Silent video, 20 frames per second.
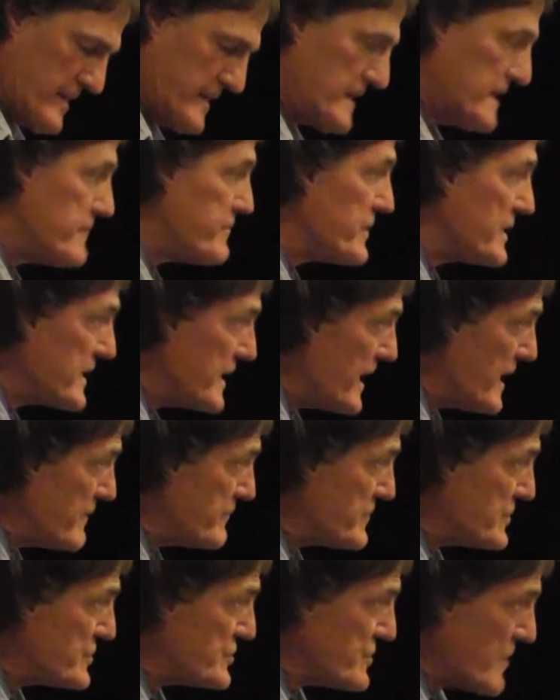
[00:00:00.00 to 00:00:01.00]
he
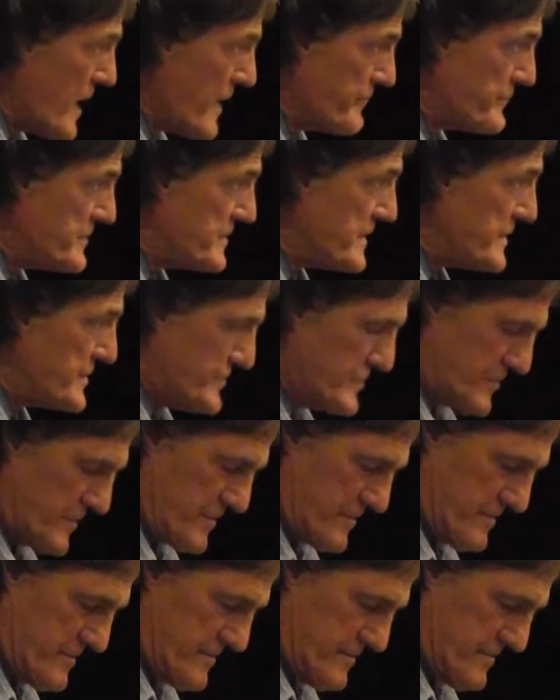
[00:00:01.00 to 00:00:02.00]
became the shop
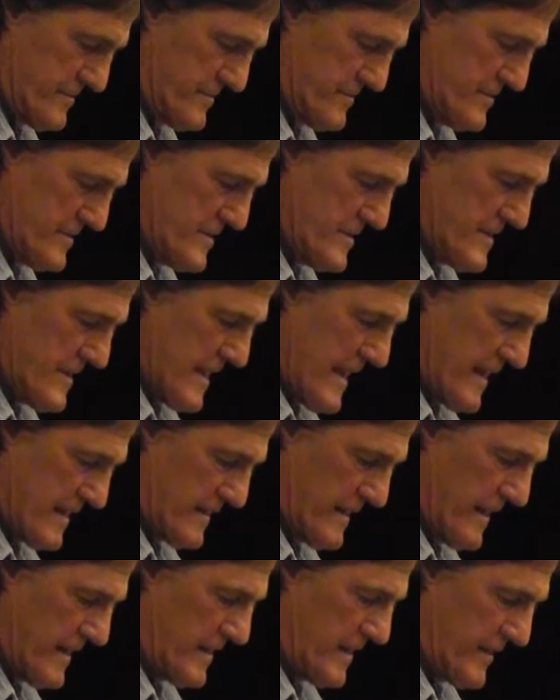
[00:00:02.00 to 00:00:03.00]
teacher
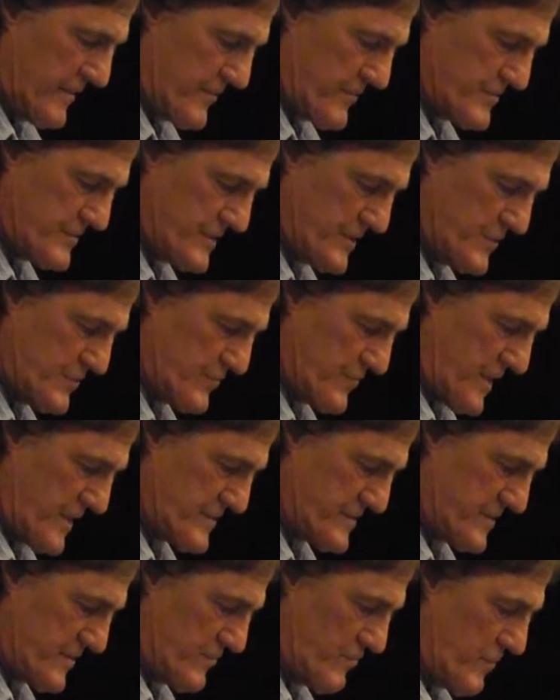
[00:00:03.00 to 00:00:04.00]
and let others he
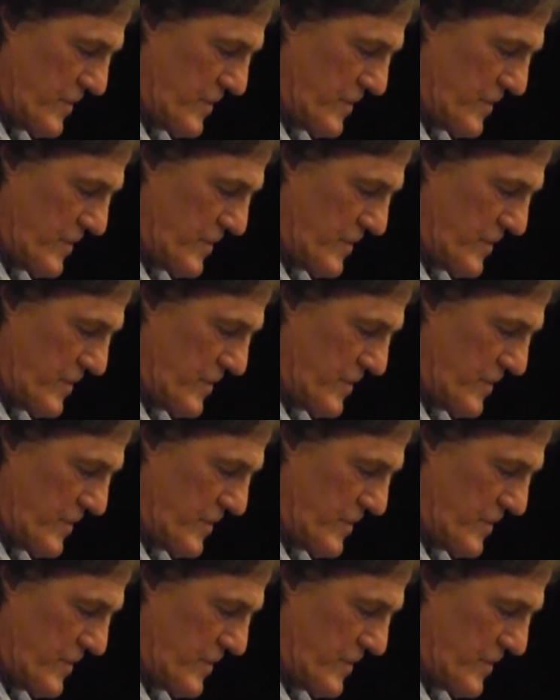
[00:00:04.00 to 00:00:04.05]
trusted